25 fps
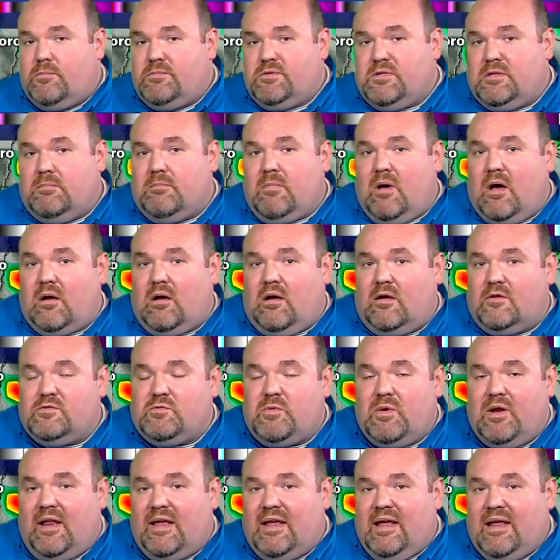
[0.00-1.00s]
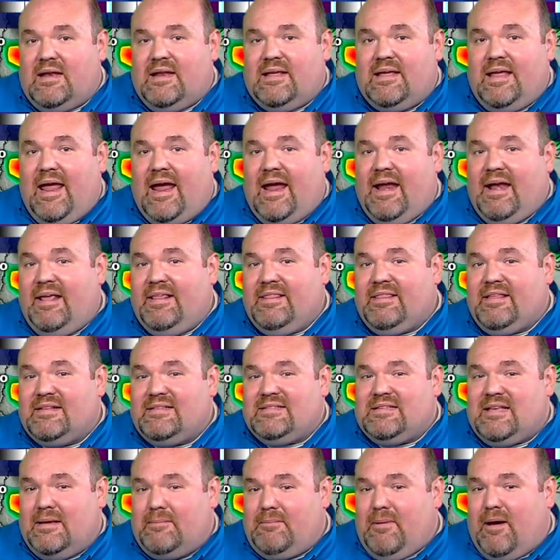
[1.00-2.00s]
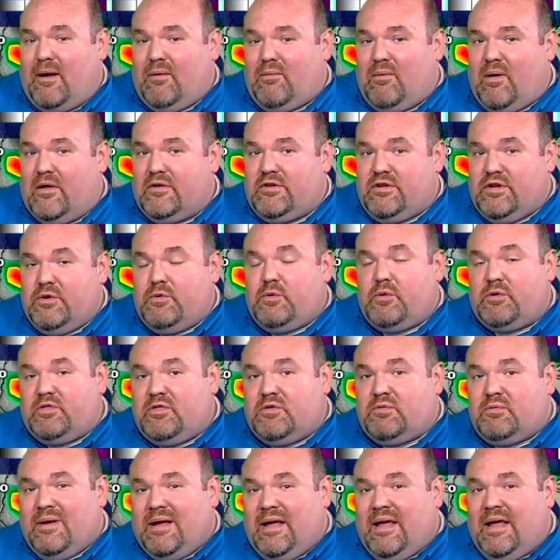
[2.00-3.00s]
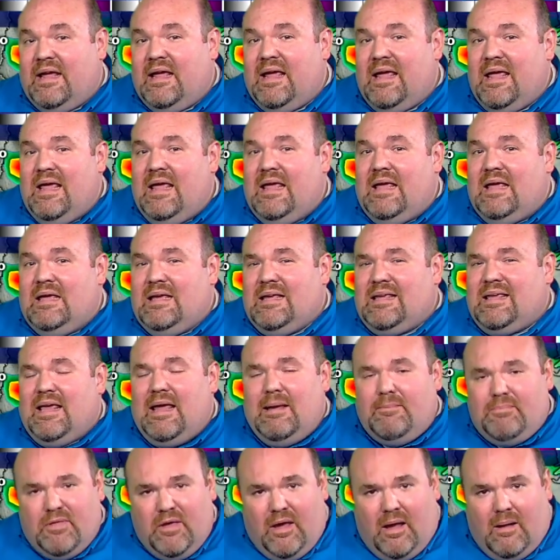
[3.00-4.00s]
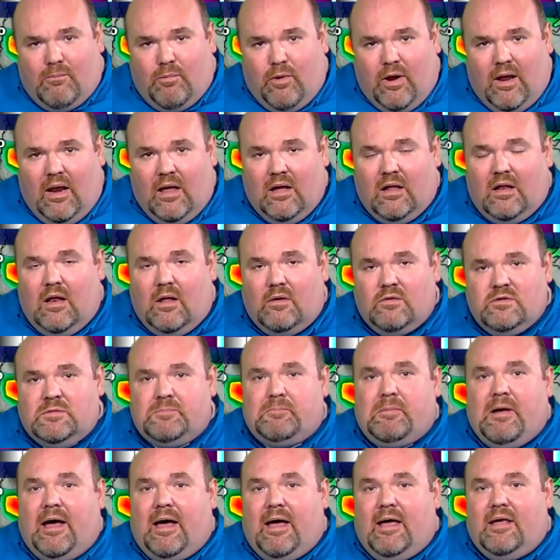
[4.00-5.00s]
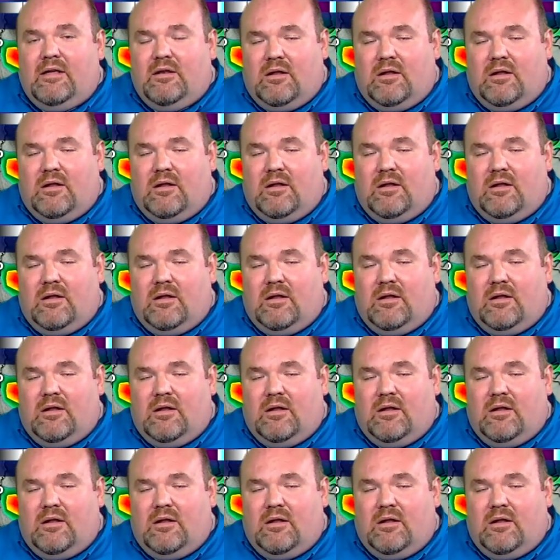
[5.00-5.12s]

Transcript: The model is really indicating that, say, by around 2 or 3, keep the umbrella close by.